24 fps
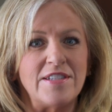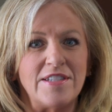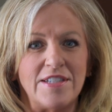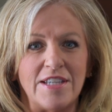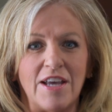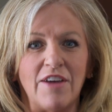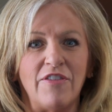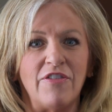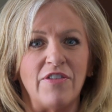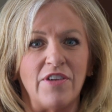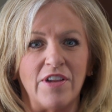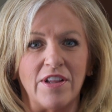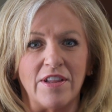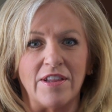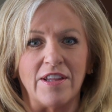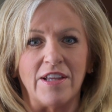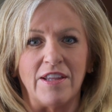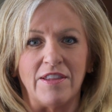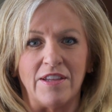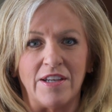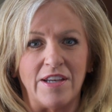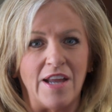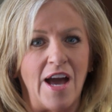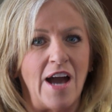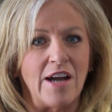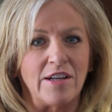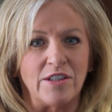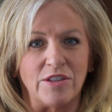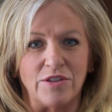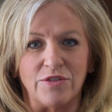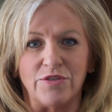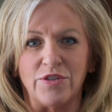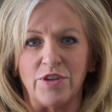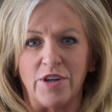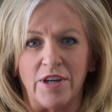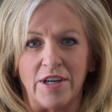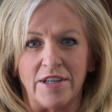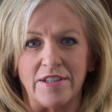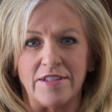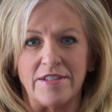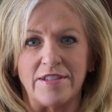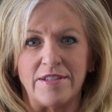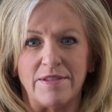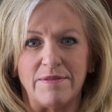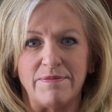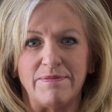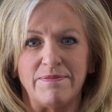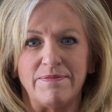is definitely the doctor for
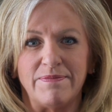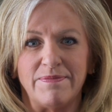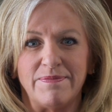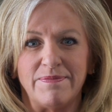us.